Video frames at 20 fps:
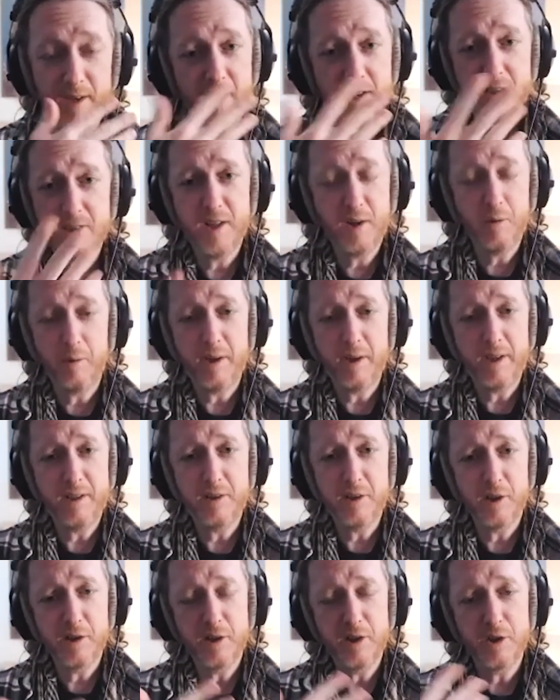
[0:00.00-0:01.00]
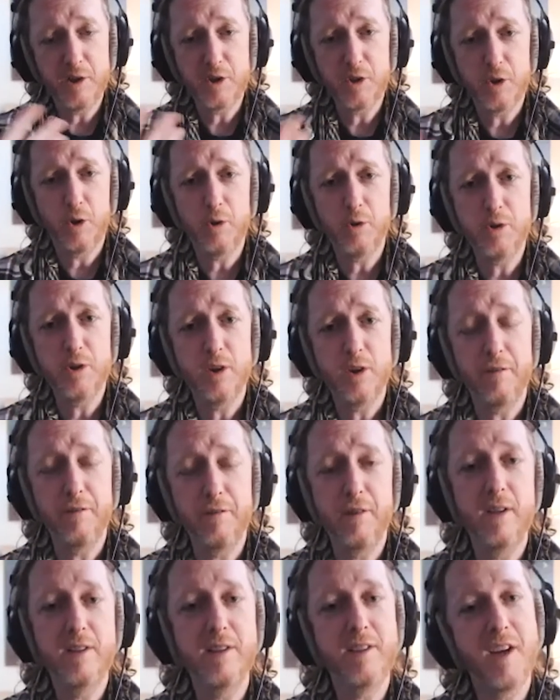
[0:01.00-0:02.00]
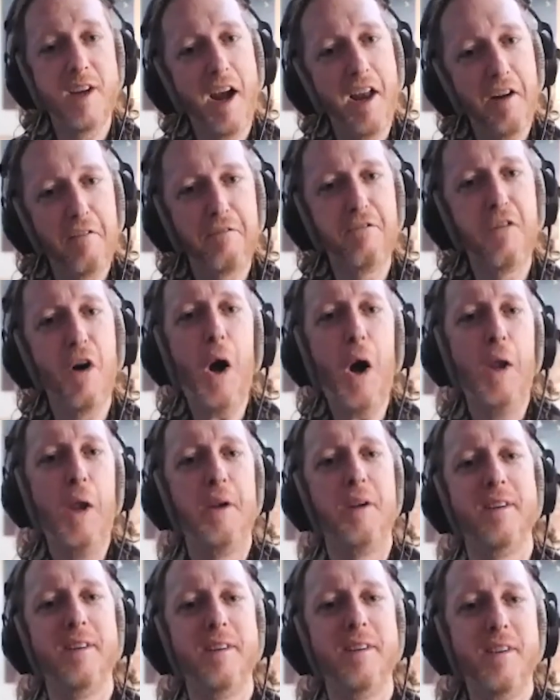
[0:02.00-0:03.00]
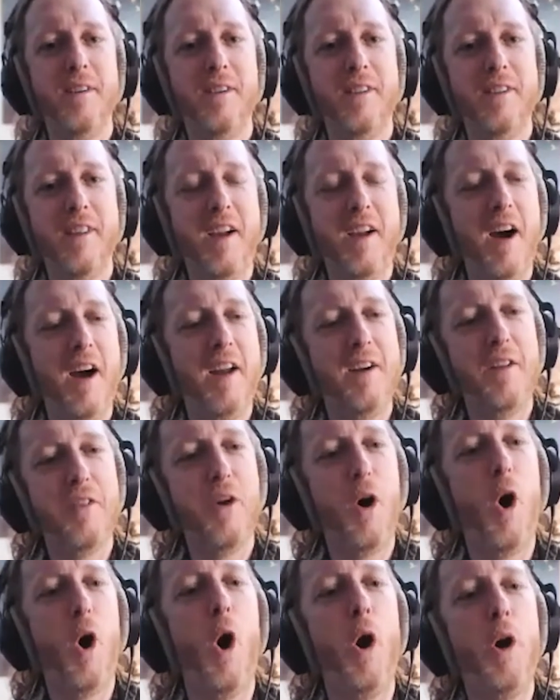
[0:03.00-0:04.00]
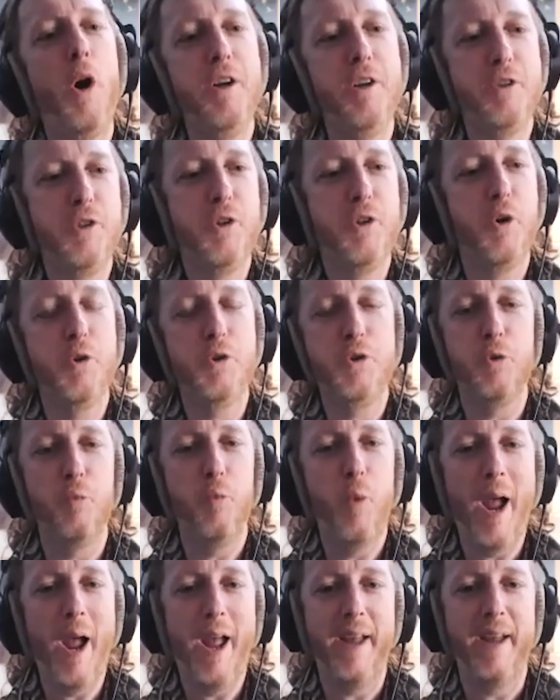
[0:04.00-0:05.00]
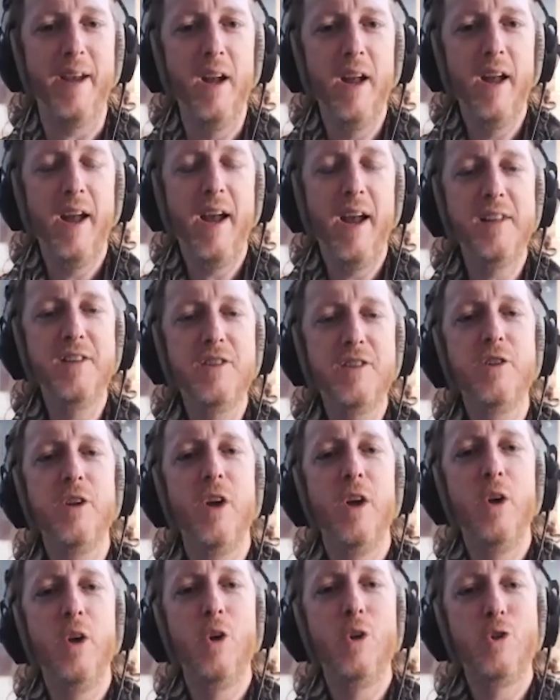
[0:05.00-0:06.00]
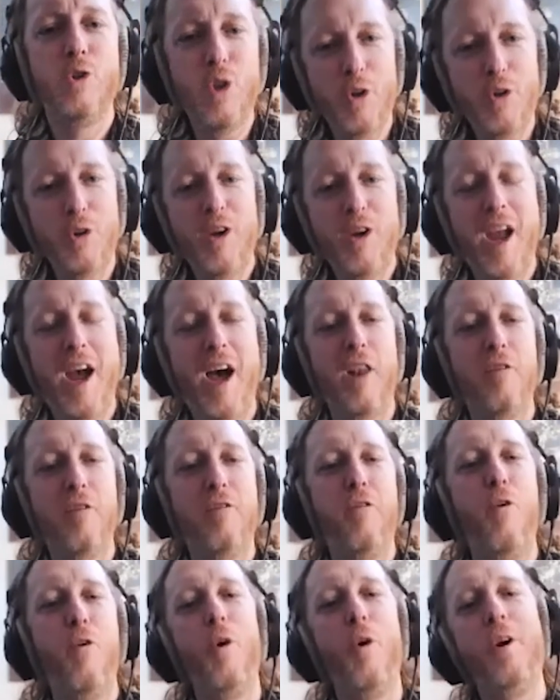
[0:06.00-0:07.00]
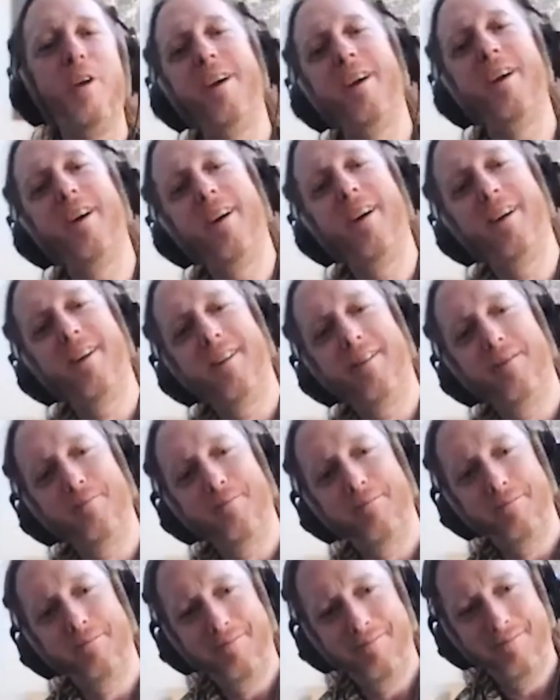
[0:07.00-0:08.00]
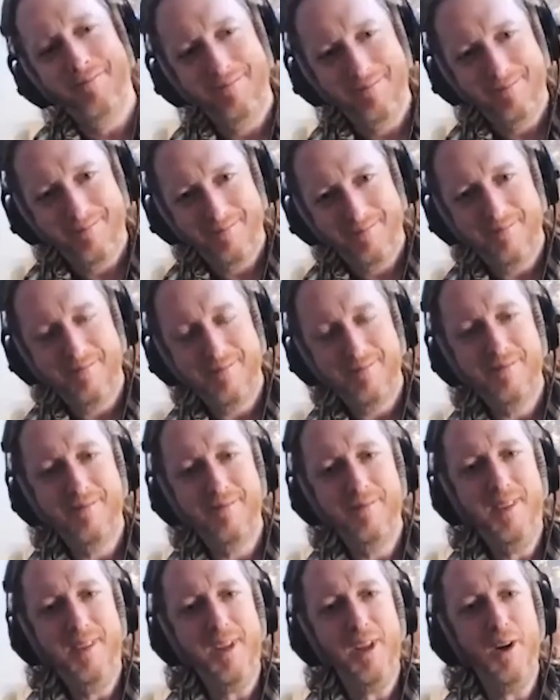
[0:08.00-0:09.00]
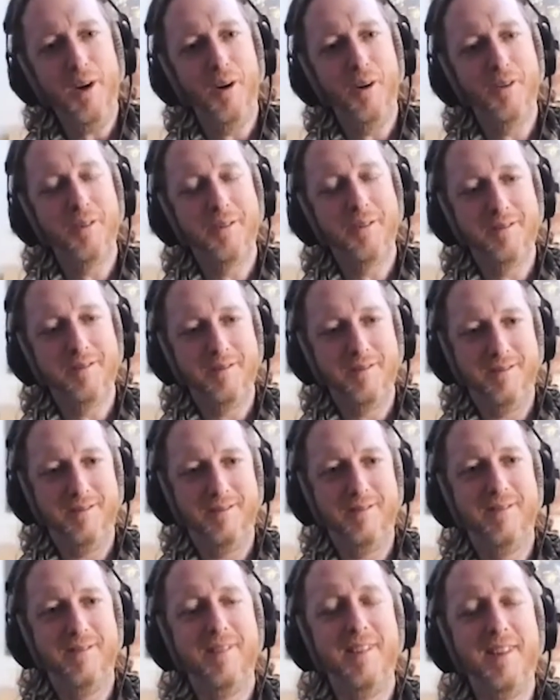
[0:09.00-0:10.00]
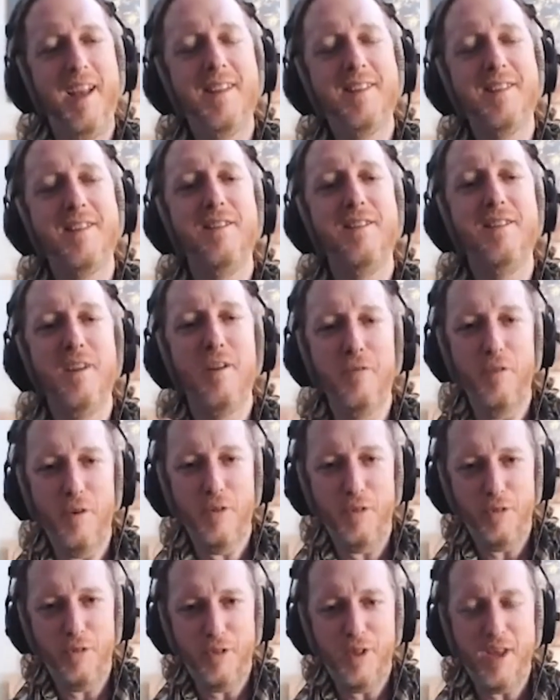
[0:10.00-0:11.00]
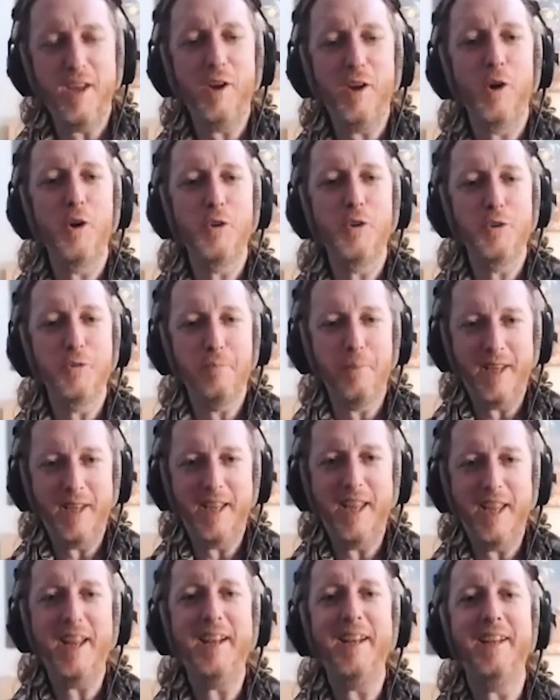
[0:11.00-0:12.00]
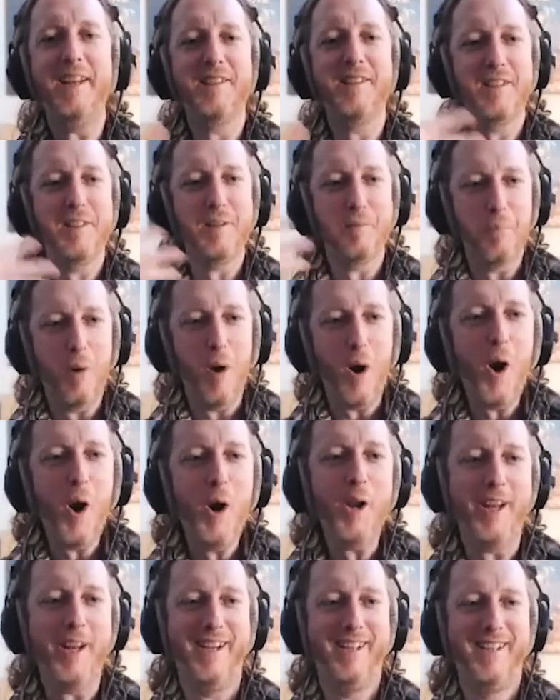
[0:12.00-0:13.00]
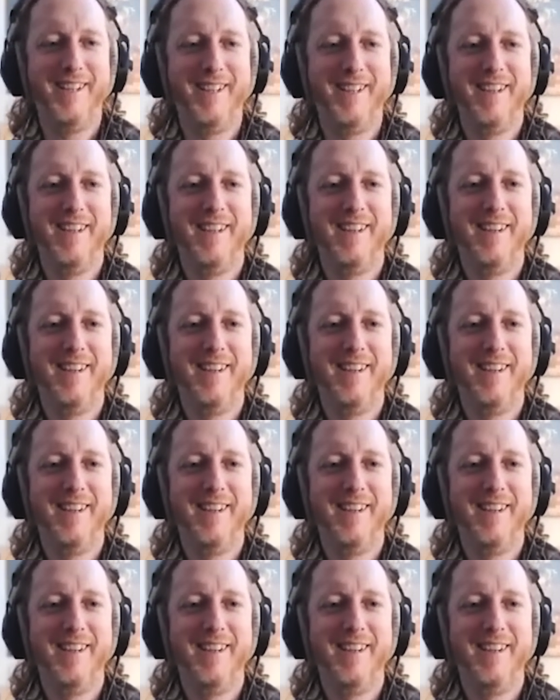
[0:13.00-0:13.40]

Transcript: the next thing when he does his solo stuff, it's kind of fun. Yeah. The kind of the hardness goes away. It's Southern California. You know, that's a different thing. Girls in bikinis at the party.